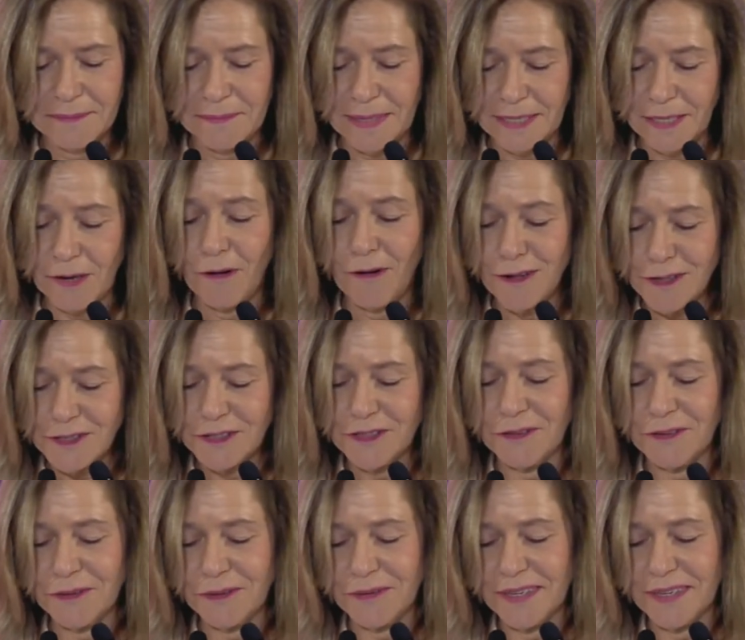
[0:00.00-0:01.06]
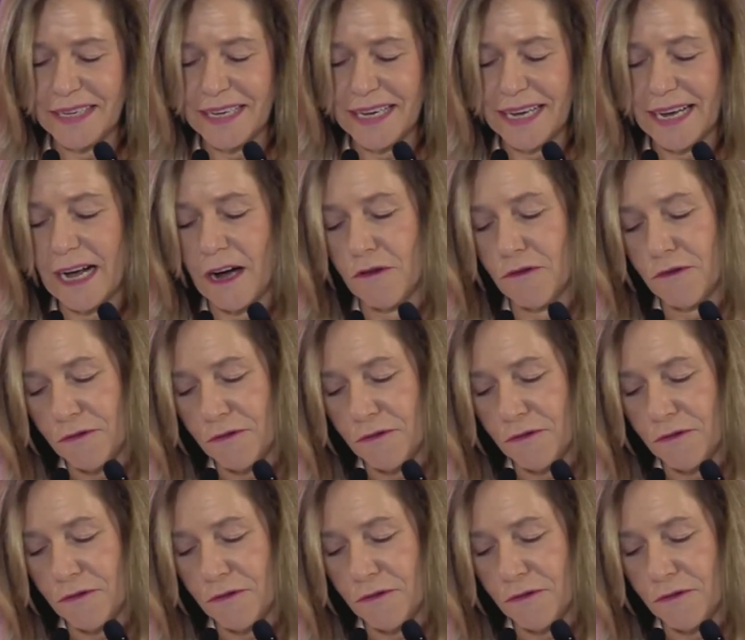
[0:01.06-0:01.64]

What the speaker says: but also how